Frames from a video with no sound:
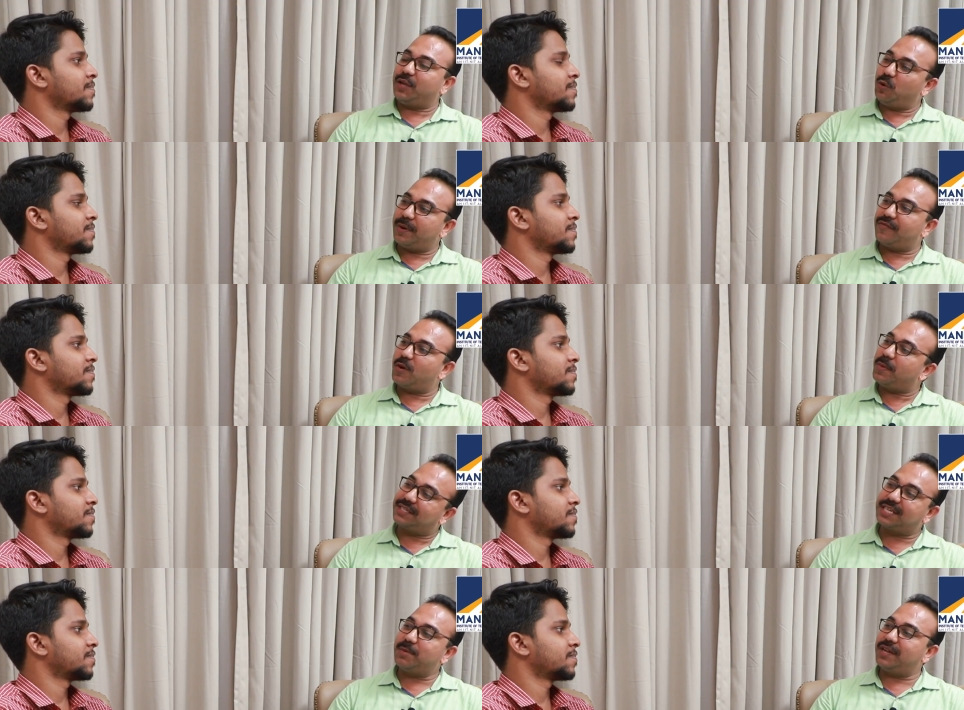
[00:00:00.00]
Speaker 1: You performed
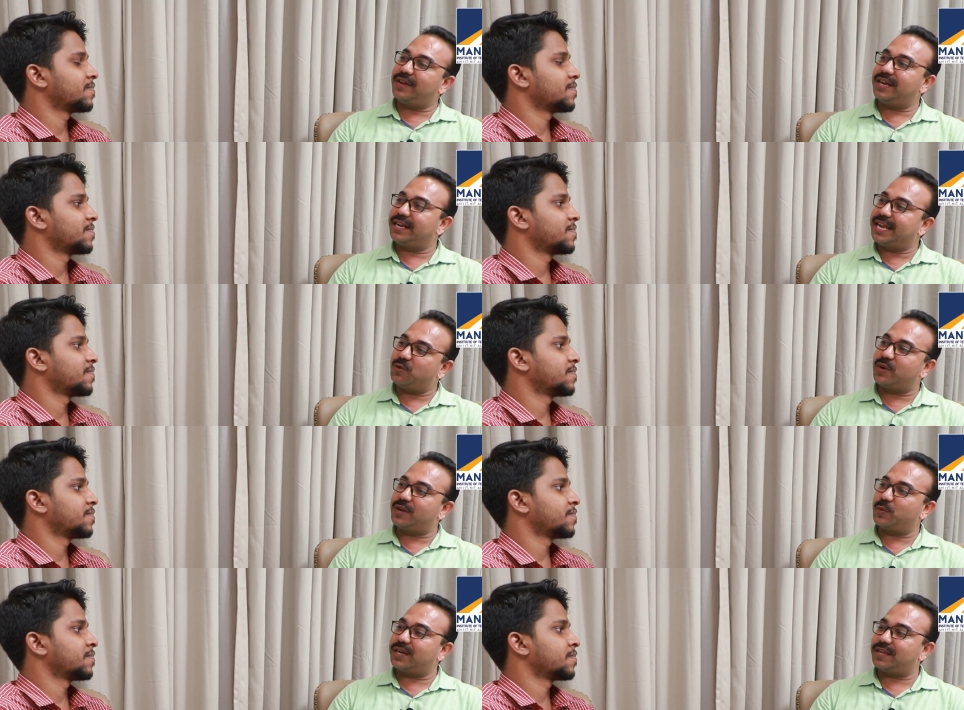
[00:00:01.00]
extremely well in GATE
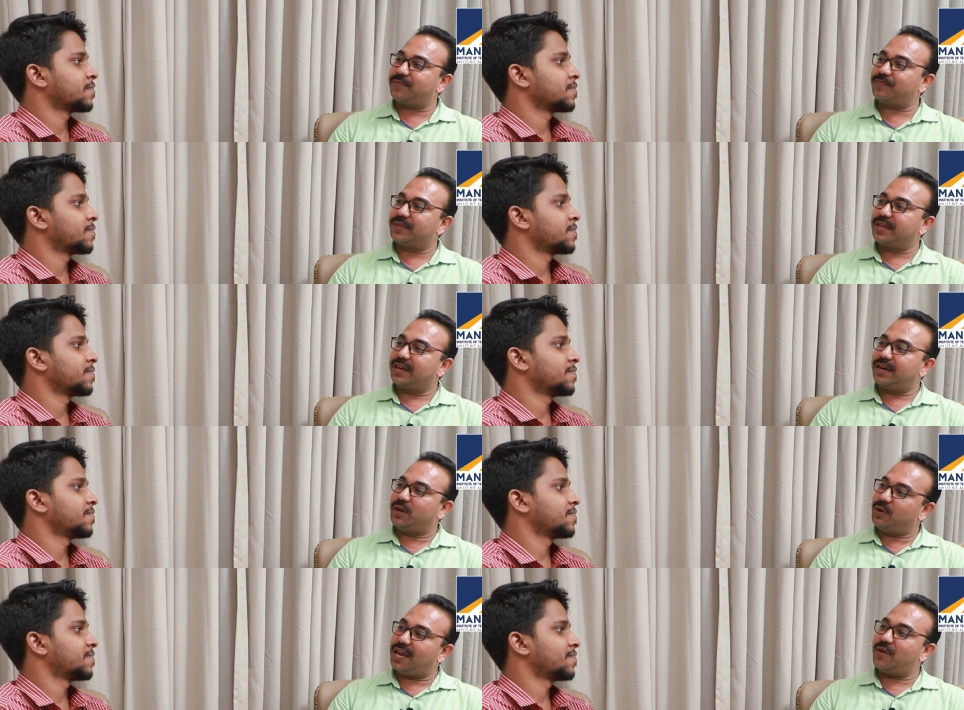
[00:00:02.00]
2020.
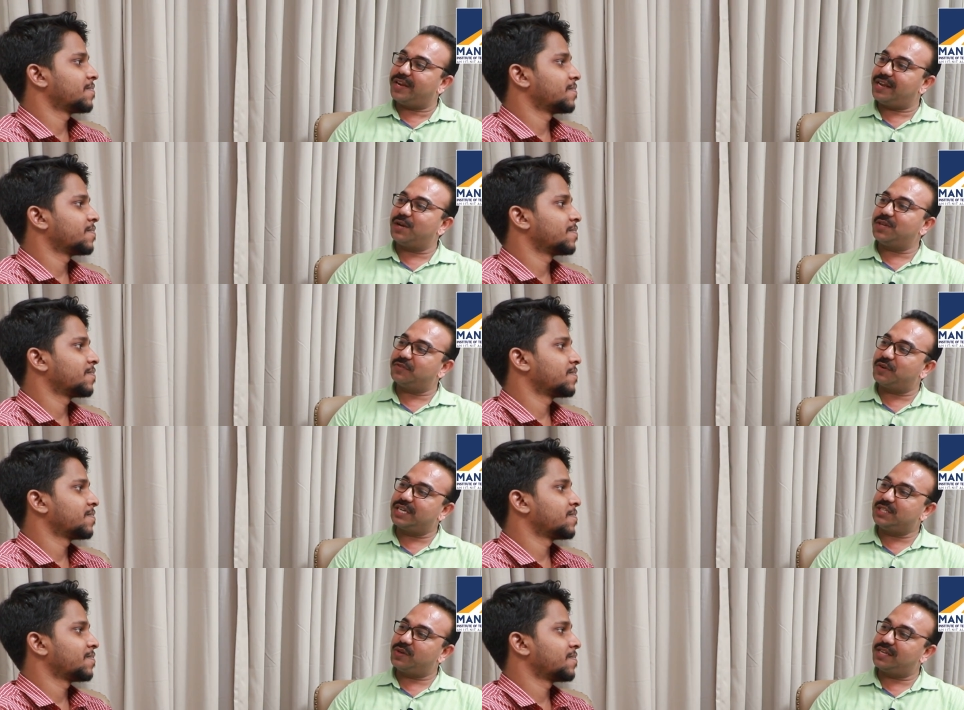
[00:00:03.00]
Do you have any advice for
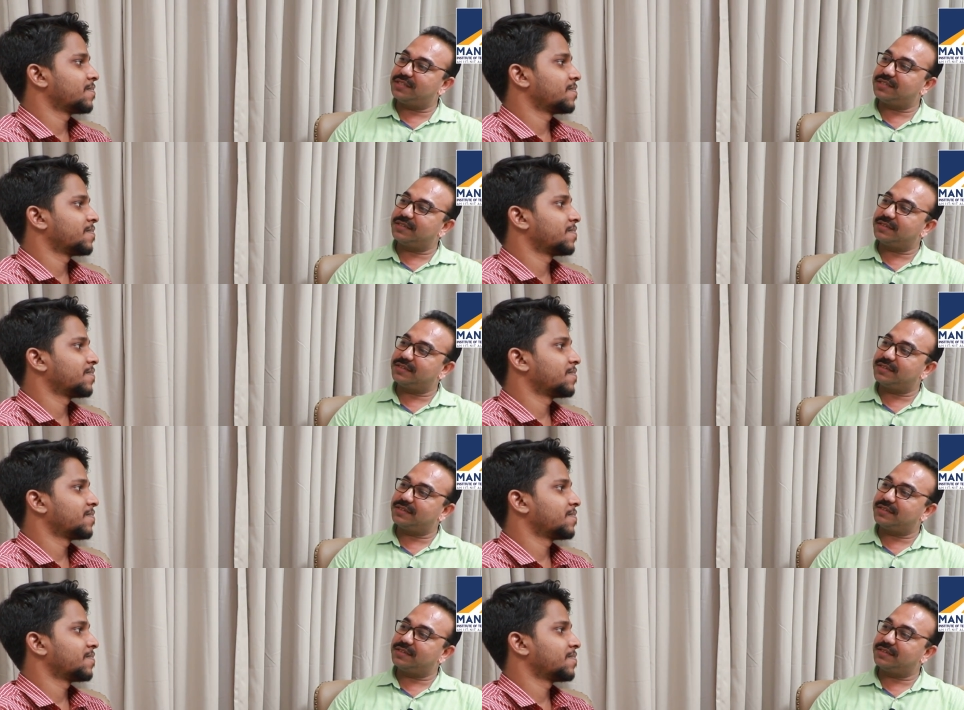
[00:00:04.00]
your juniors?